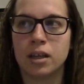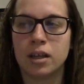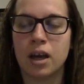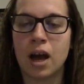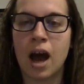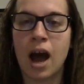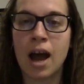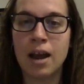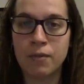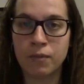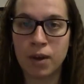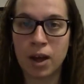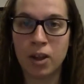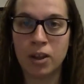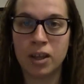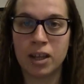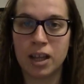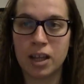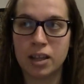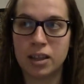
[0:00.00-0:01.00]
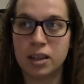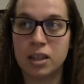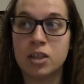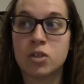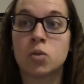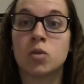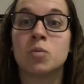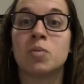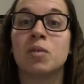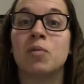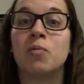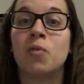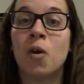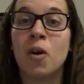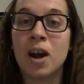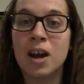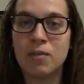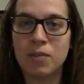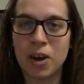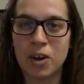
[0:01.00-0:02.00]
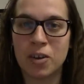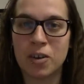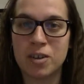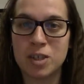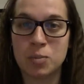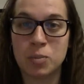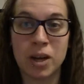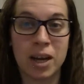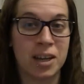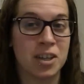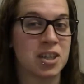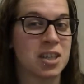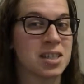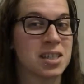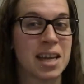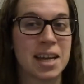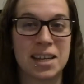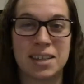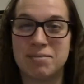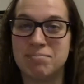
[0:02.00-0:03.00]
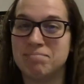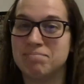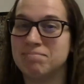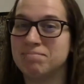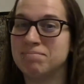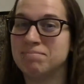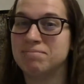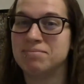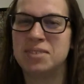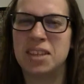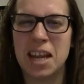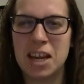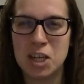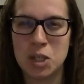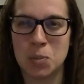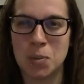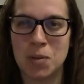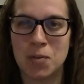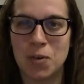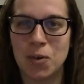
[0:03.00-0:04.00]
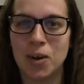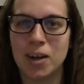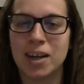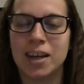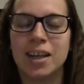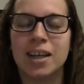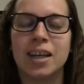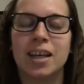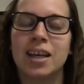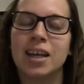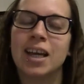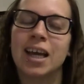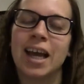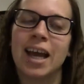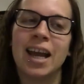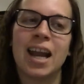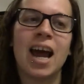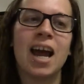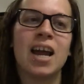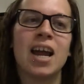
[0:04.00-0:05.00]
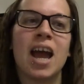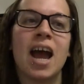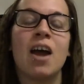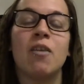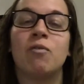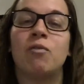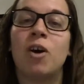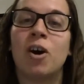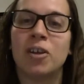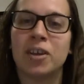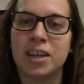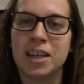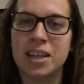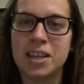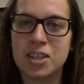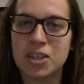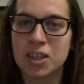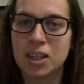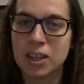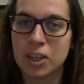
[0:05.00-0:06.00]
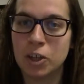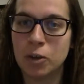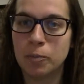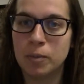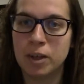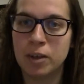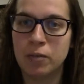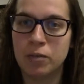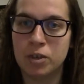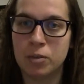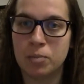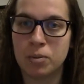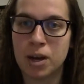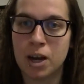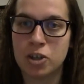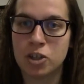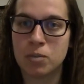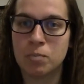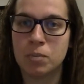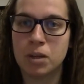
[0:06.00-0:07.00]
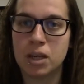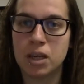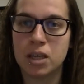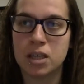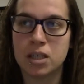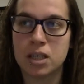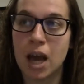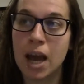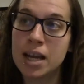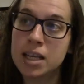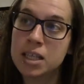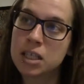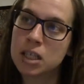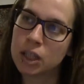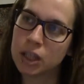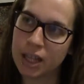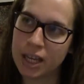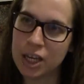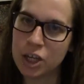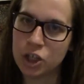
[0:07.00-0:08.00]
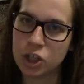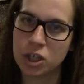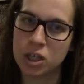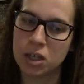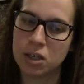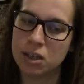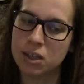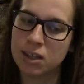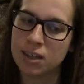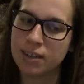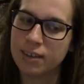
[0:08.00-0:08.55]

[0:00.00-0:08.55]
I this was before I found out I was pregnant, just like days before. And I had fallen into a little bit of a depression because isolation